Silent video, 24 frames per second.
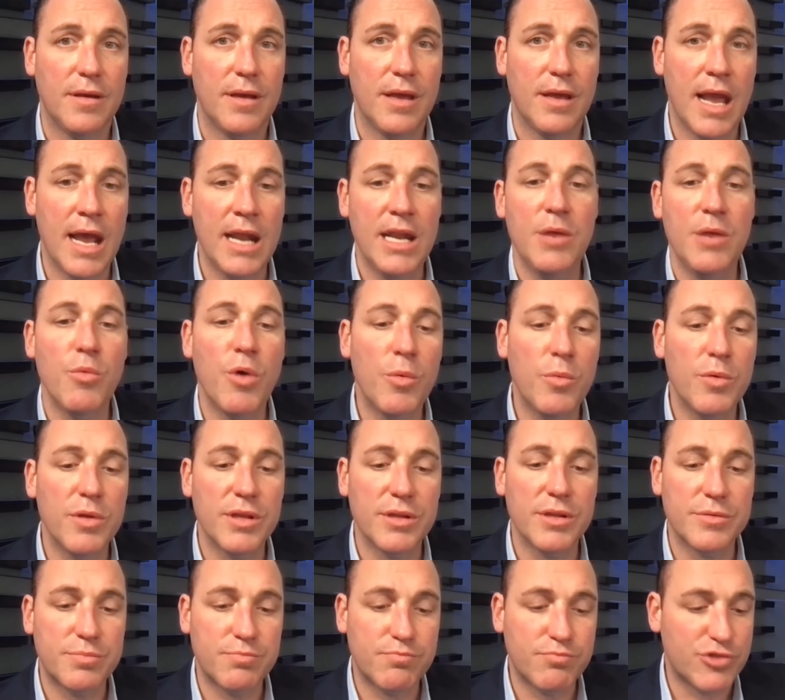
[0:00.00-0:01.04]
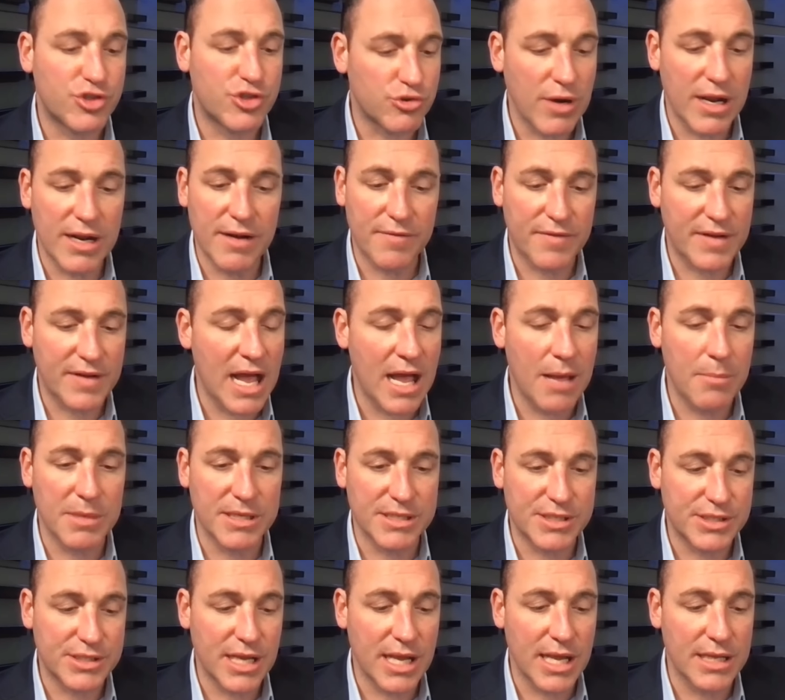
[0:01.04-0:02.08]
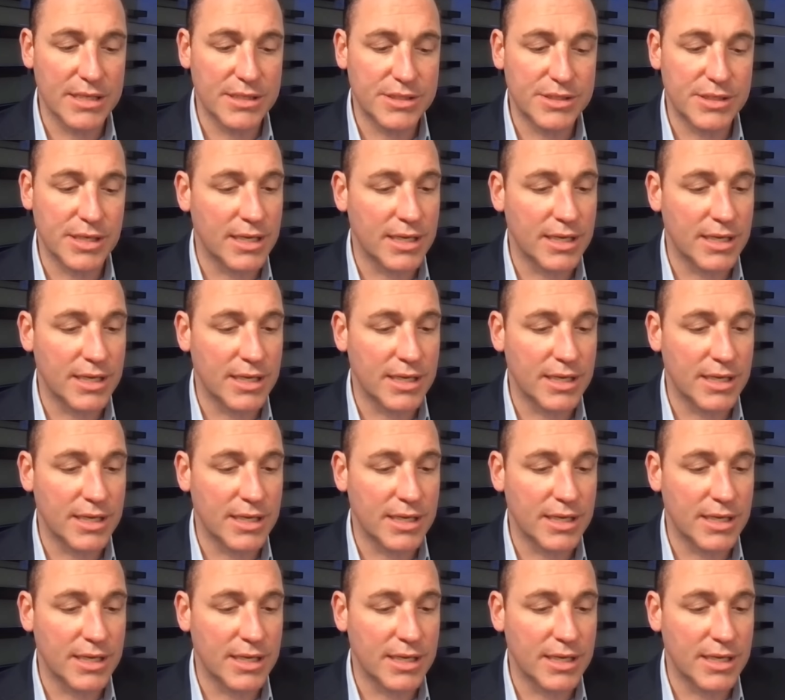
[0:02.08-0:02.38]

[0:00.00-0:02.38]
Anyone with a shred of common sense,